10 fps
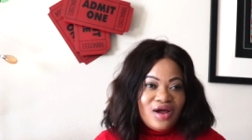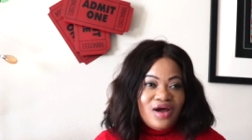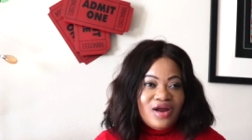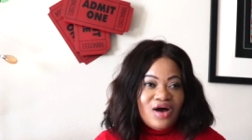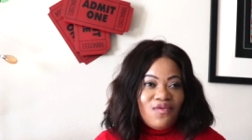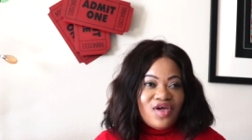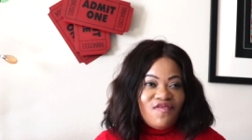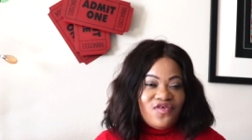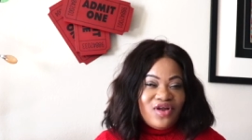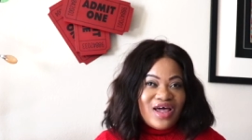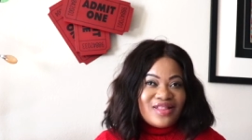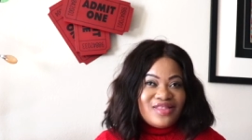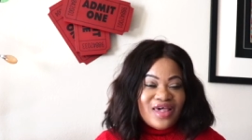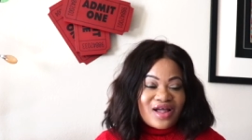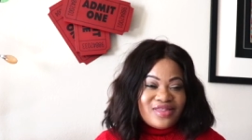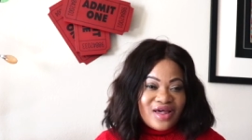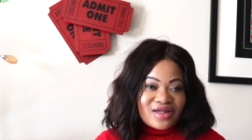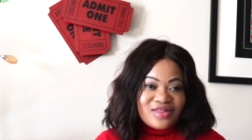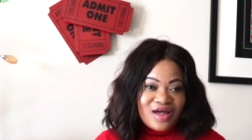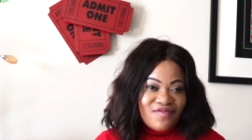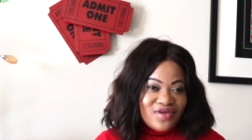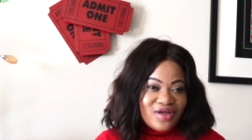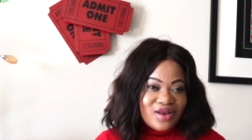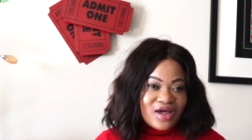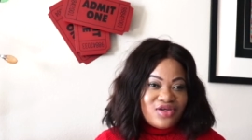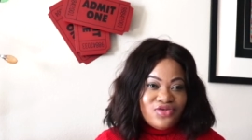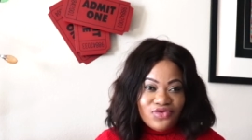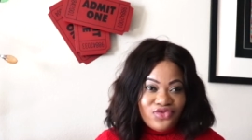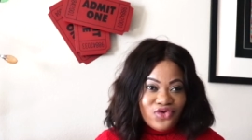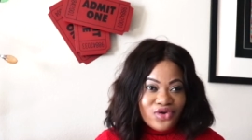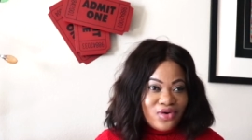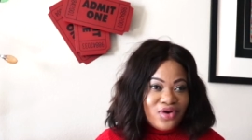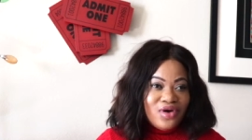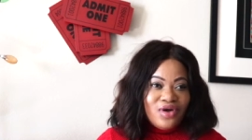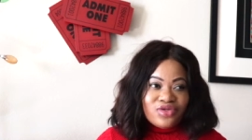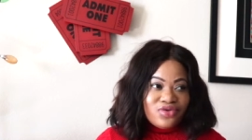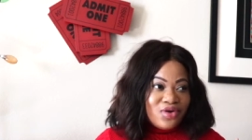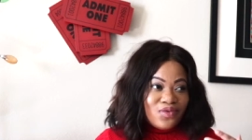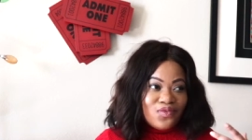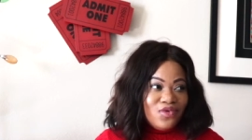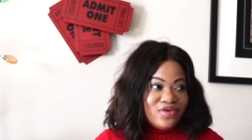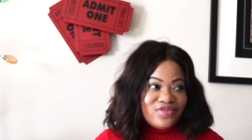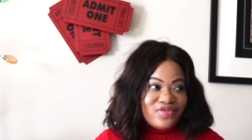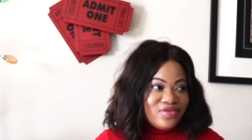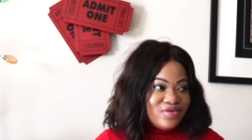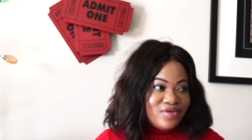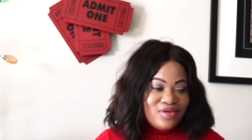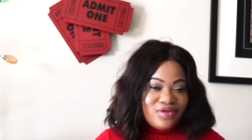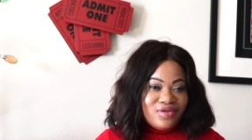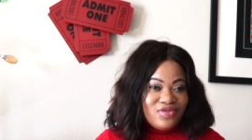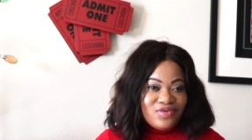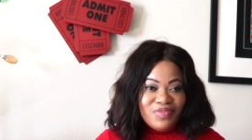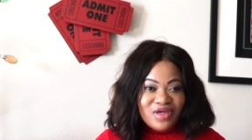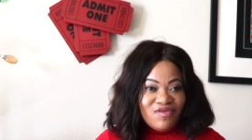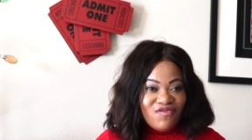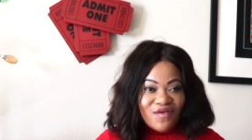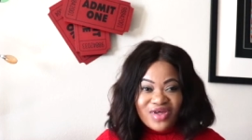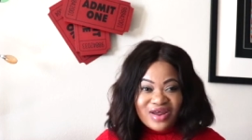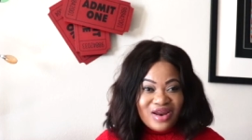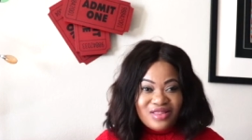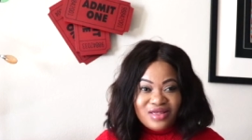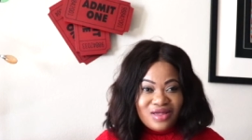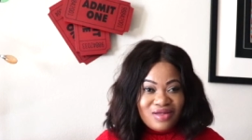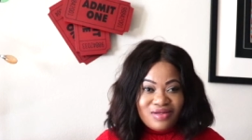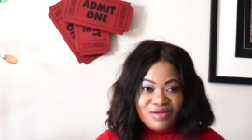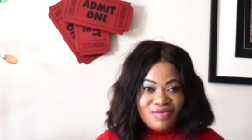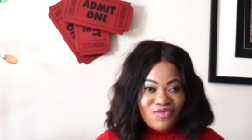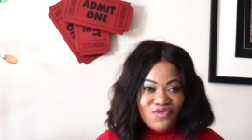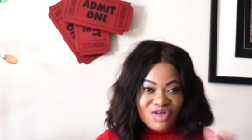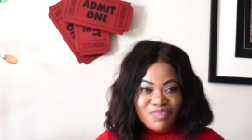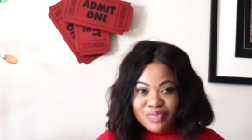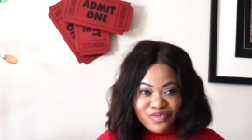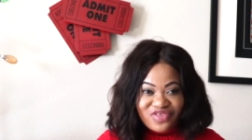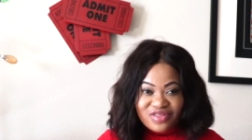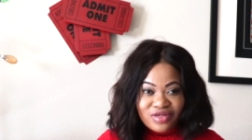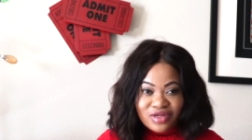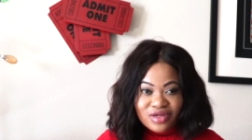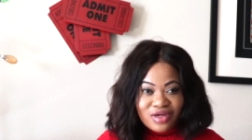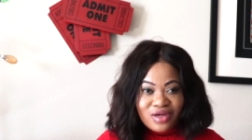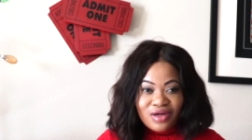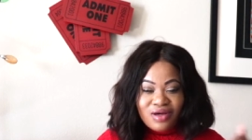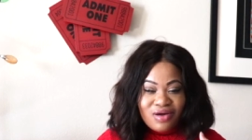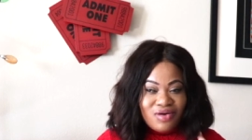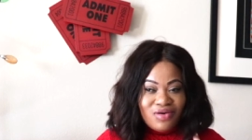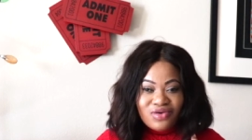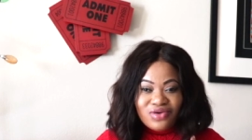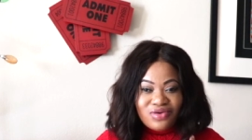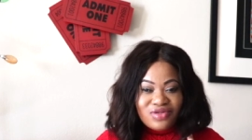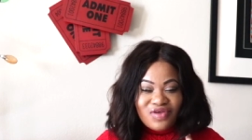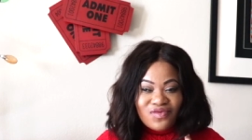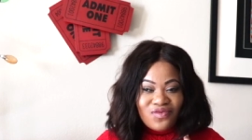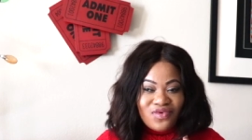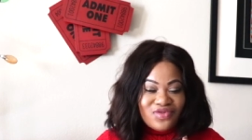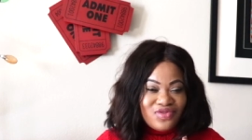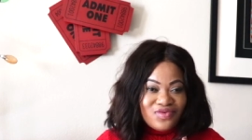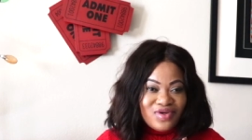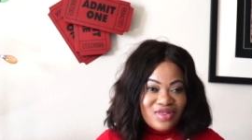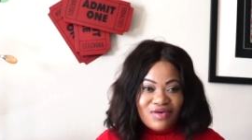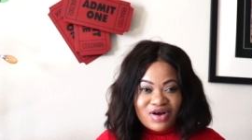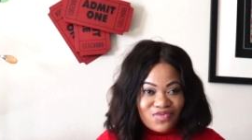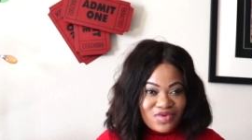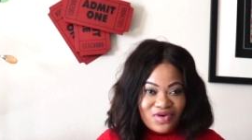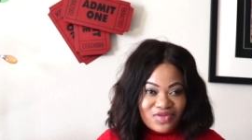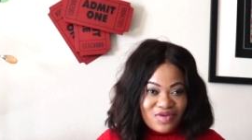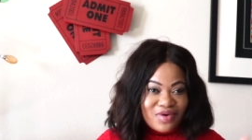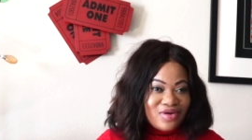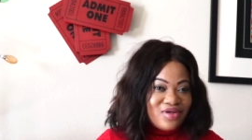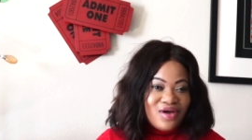Now, if you're like tech savvy, like you don't want to be involved in anything what people see, or you don't even want to interact with customers